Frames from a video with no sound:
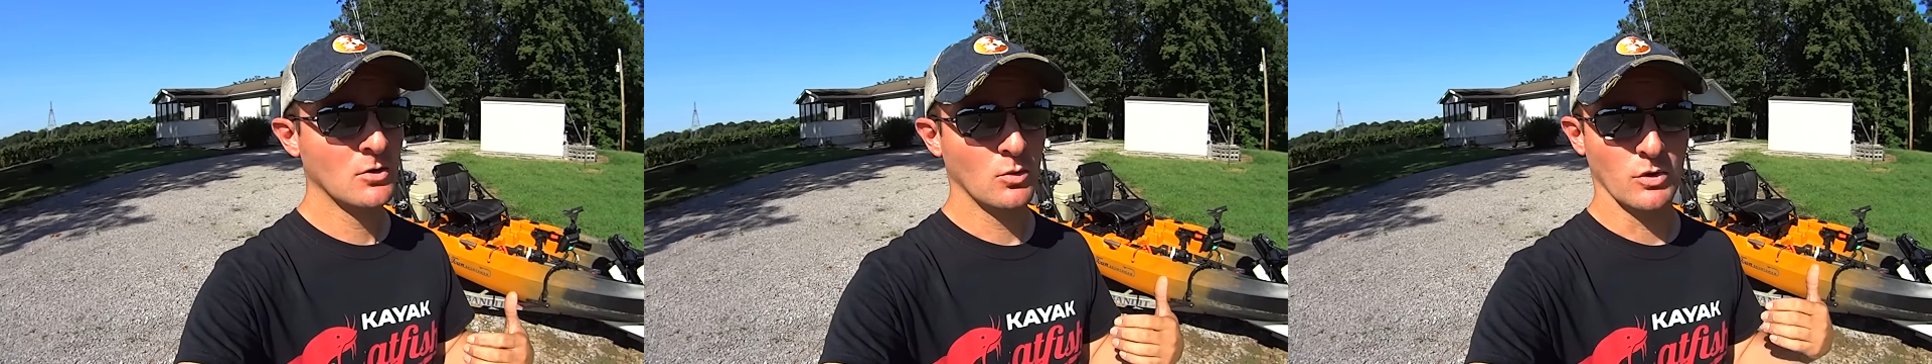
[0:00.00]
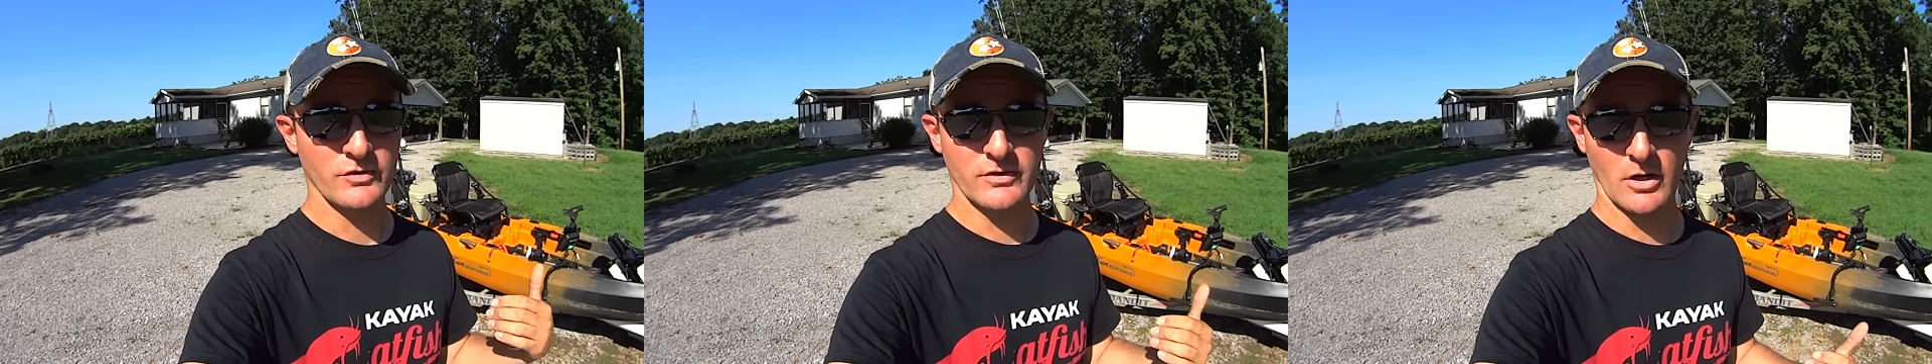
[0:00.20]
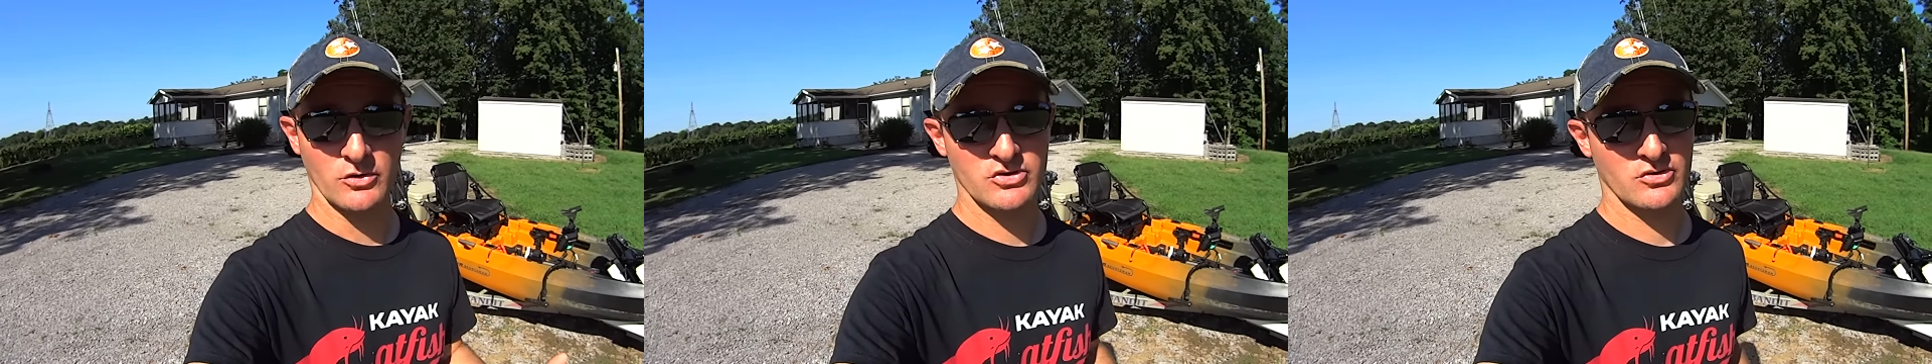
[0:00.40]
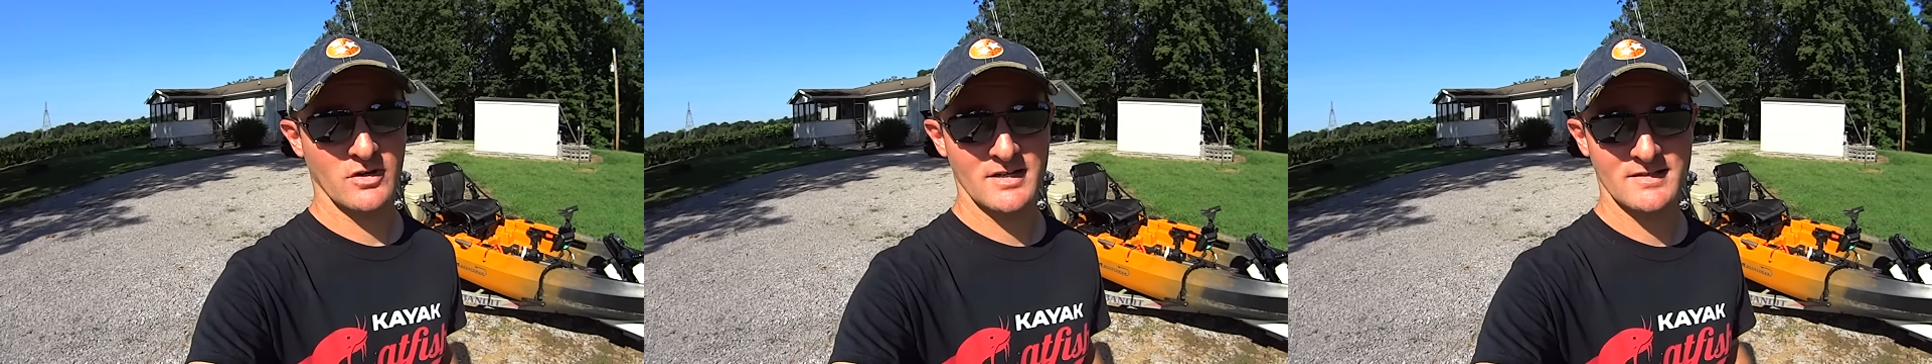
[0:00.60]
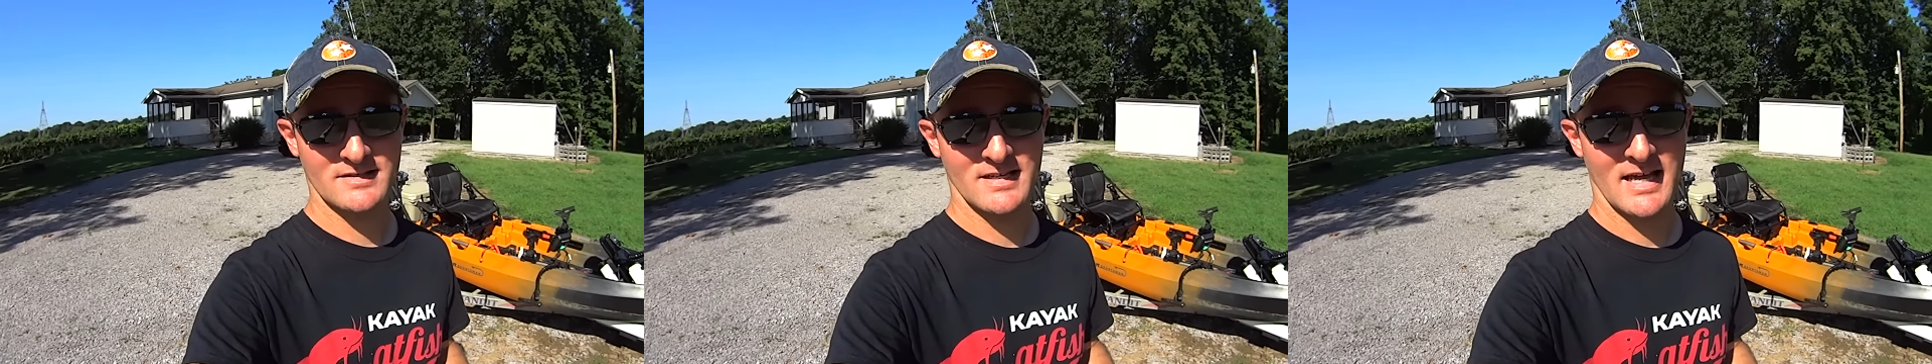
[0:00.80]
with no
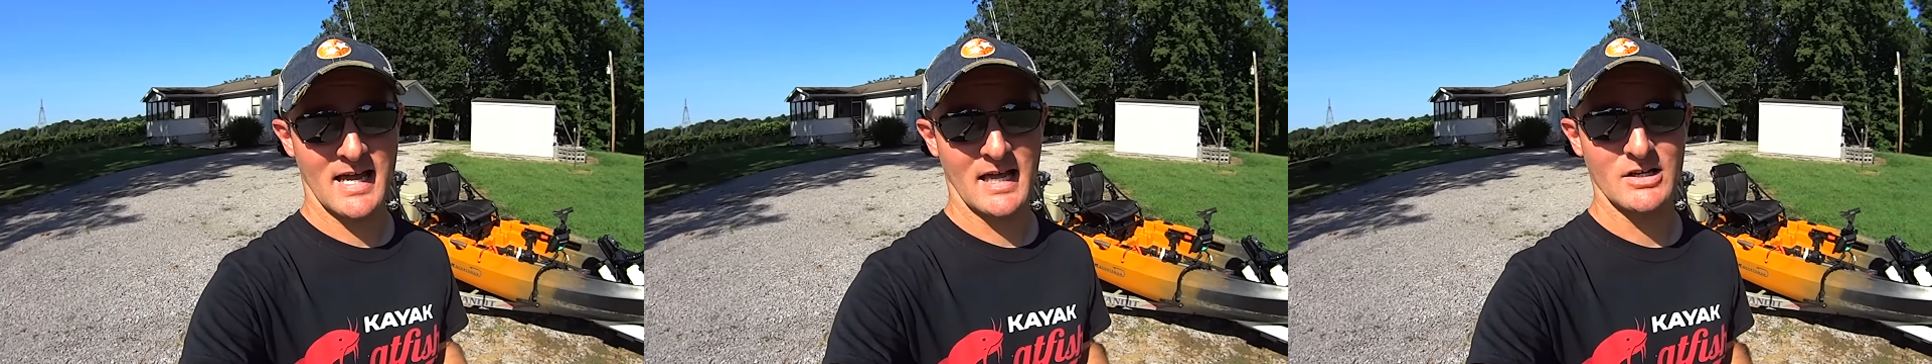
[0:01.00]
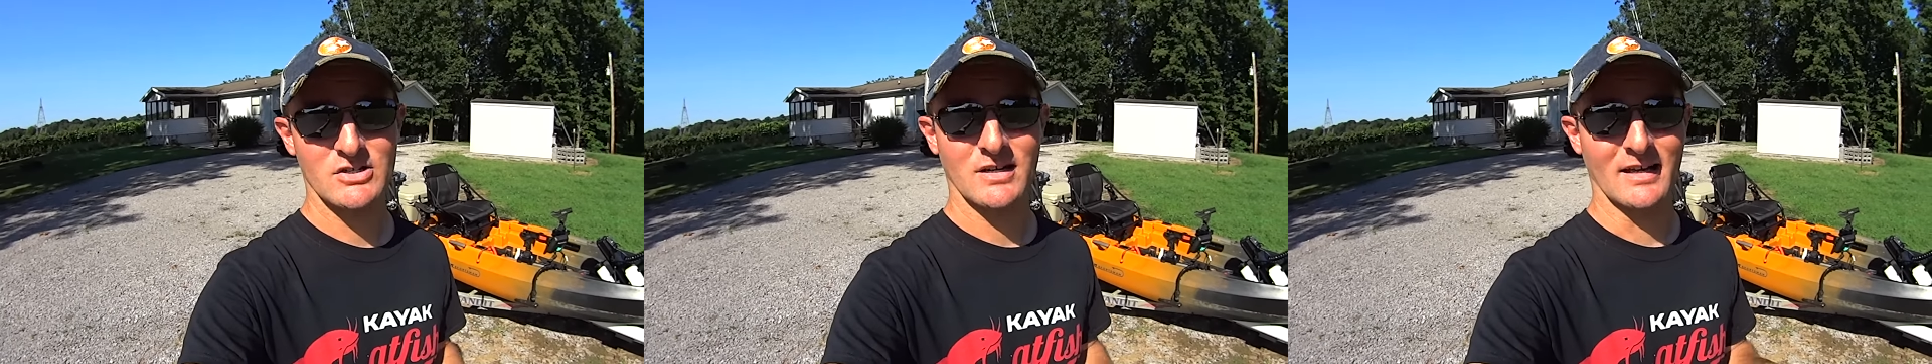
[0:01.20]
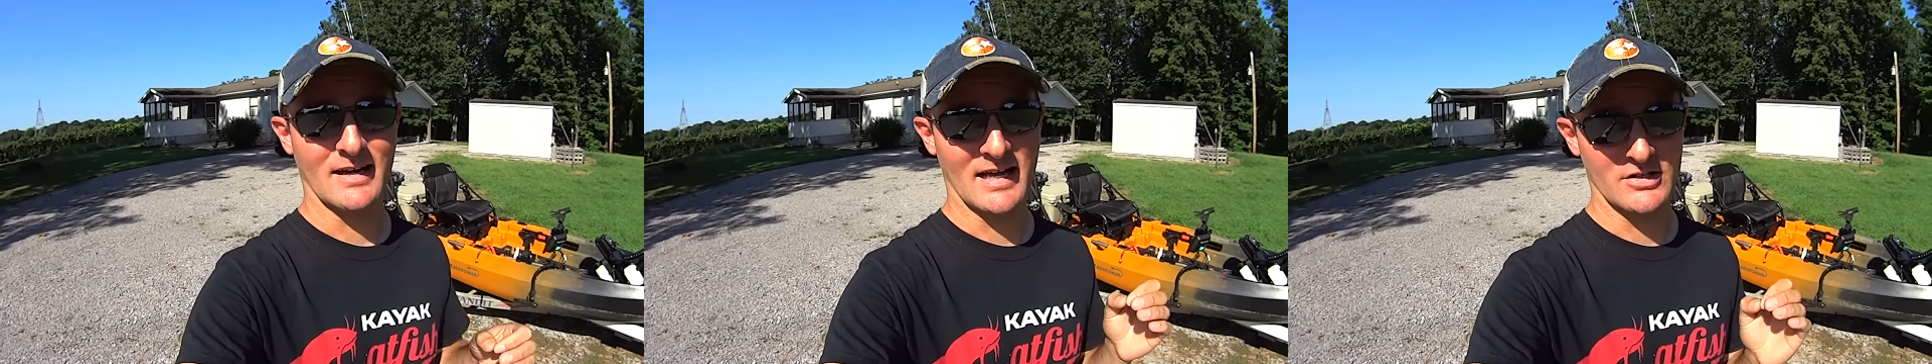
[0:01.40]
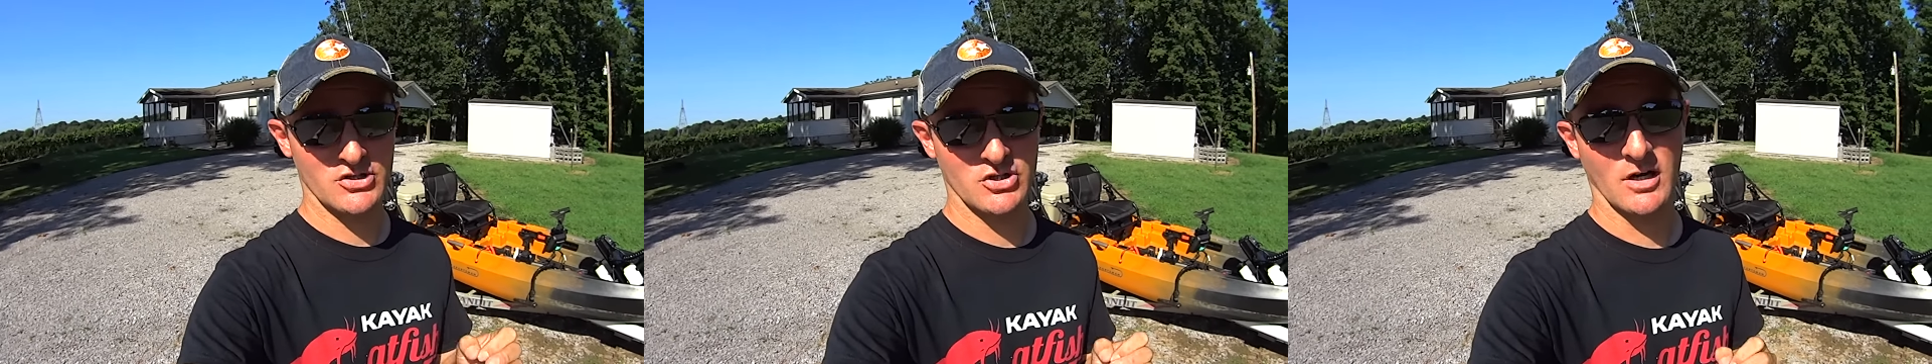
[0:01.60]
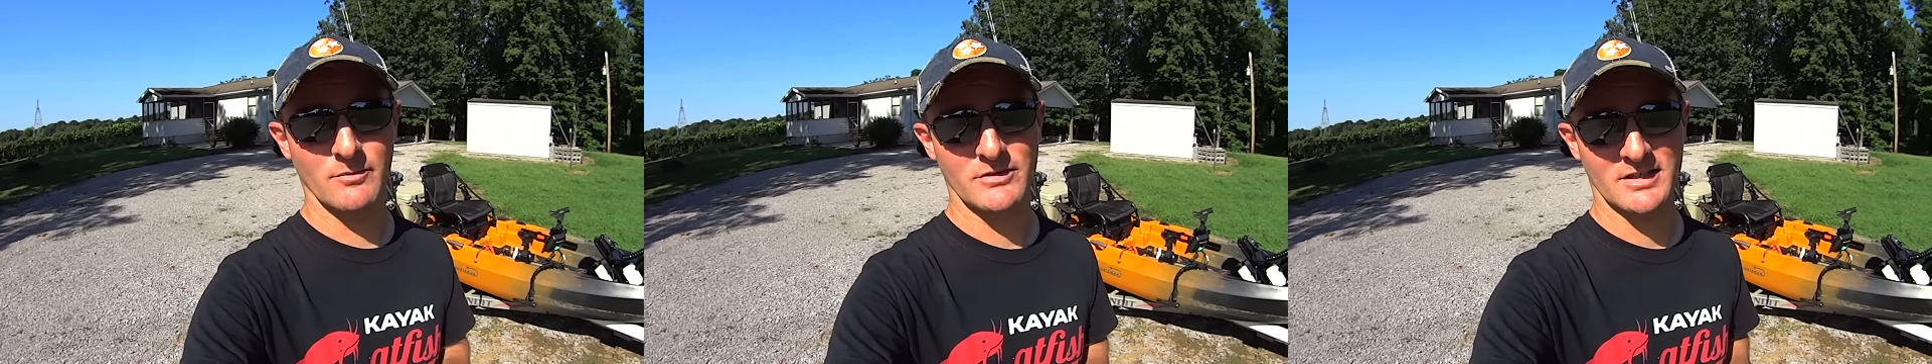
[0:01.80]
strings attached, and I
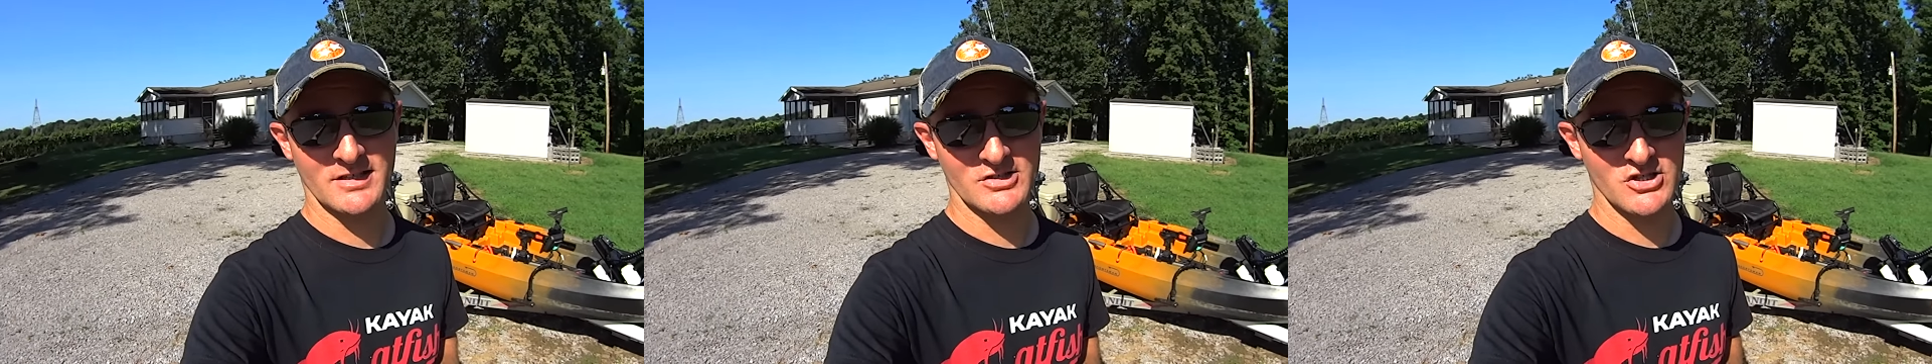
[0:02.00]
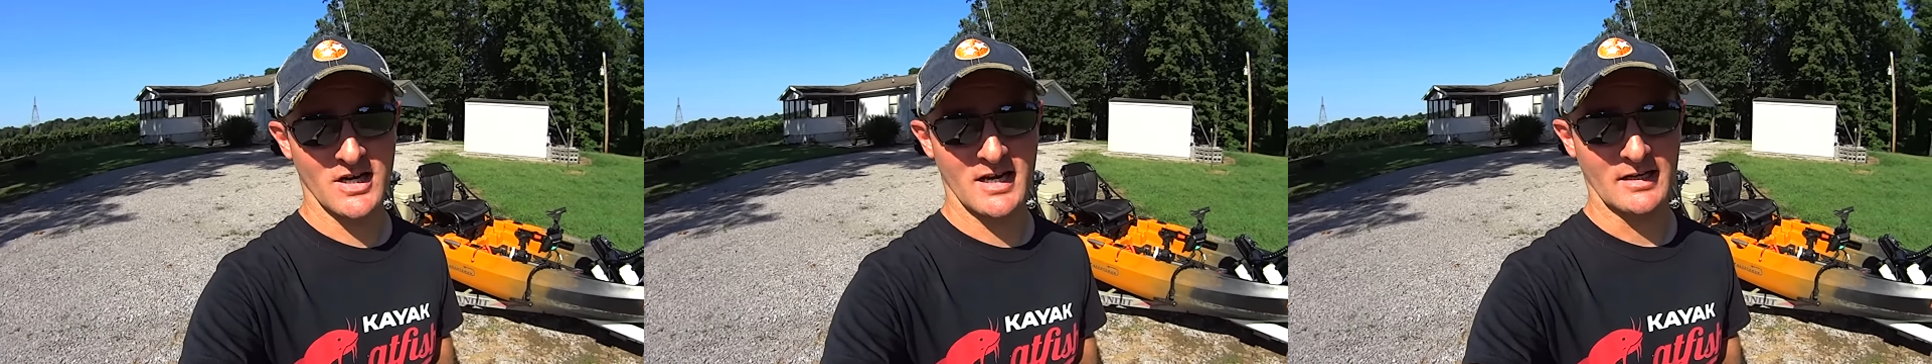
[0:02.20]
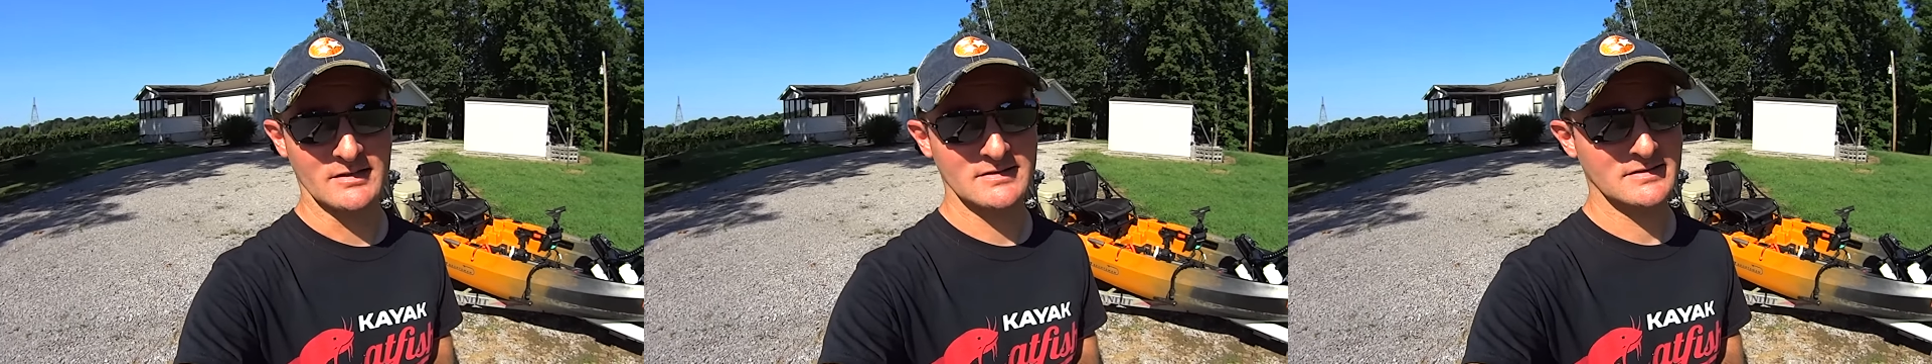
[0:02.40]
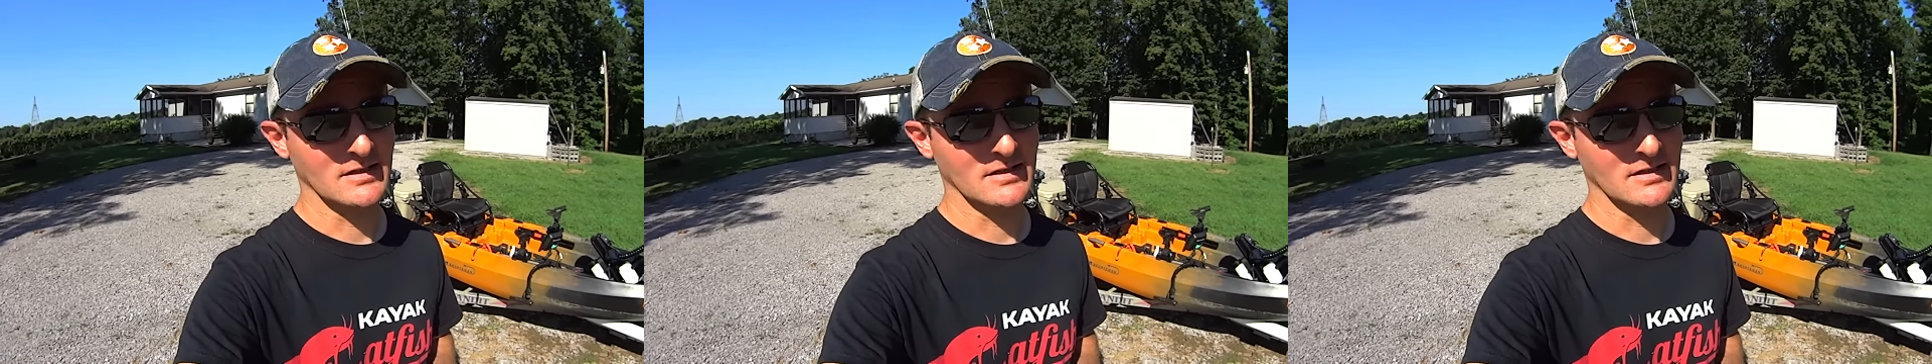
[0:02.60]
jumped at the chance.